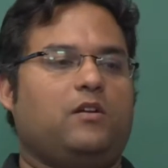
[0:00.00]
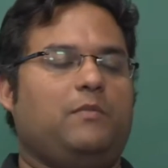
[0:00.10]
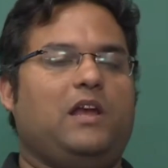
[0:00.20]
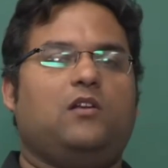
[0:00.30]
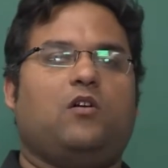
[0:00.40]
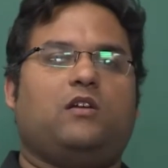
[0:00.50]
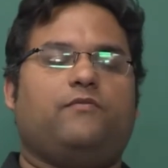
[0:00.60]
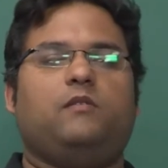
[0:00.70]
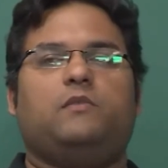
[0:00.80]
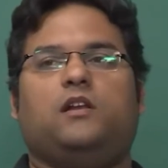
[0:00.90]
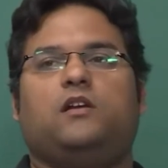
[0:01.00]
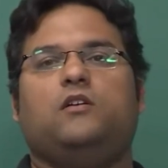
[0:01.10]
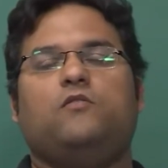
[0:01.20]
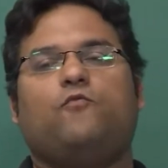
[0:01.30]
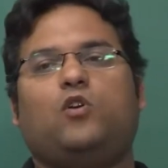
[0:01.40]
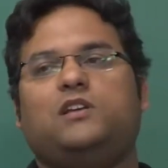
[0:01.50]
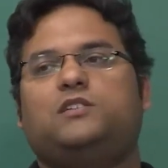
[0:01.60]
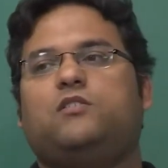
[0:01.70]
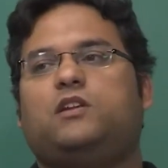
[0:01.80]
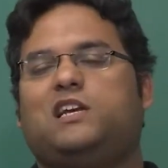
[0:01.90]
are a male or a female? What
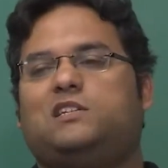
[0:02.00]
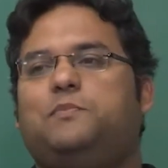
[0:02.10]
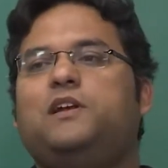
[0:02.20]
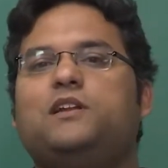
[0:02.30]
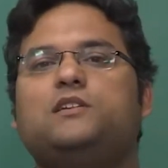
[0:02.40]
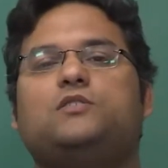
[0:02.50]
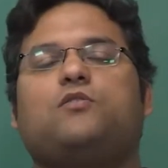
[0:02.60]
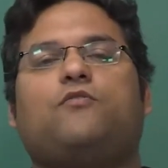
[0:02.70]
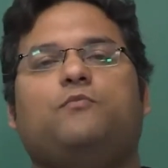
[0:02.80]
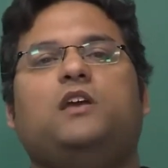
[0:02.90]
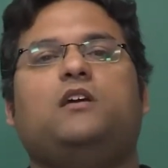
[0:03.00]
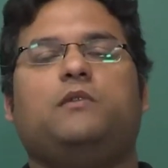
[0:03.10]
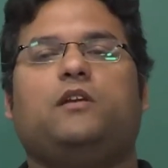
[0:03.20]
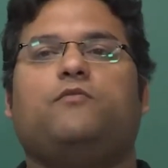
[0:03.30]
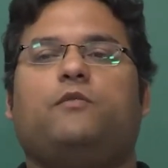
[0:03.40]
is your experience of being a male or